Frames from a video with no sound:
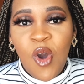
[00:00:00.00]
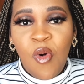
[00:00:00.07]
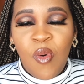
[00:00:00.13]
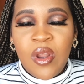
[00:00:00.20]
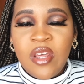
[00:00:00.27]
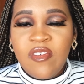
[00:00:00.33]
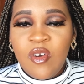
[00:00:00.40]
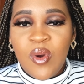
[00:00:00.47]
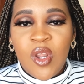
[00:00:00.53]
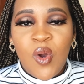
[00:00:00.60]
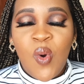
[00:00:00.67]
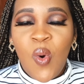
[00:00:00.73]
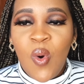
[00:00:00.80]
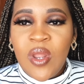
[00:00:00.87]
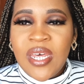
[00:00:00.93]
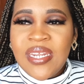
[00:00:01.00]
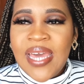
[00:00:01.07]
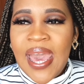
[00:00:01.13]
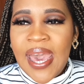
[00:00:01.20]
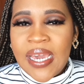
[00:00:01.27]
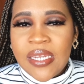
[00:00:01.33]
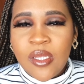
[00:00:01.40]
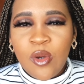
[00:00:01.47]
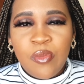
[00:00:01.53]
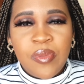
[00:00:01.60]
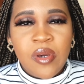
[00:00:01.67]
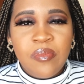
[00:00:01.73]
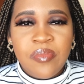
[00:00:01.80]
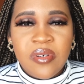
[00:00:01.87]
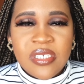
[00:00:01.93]
whatever you want to call it acne or
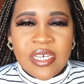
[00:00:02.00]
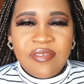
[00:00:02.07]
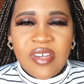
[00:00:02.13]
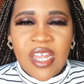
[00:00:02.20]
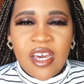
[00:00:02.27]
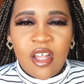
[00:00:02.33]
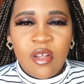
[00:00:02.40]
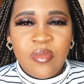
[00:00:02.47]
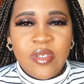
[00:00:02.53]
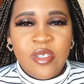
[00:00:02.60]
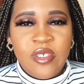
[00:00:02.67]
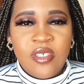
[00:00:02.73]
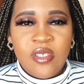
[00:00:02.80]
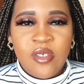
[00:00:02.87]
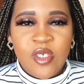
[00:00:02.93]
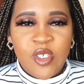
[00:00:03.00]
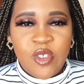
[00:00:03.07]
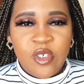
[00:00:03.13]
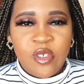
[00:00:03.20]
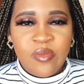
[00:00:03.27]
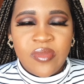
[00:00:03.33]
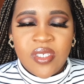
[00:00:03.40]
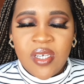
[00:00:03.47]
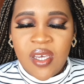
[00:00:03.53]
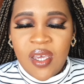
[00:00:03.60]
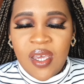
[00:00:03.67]
pimples i feel like i'll be using those terms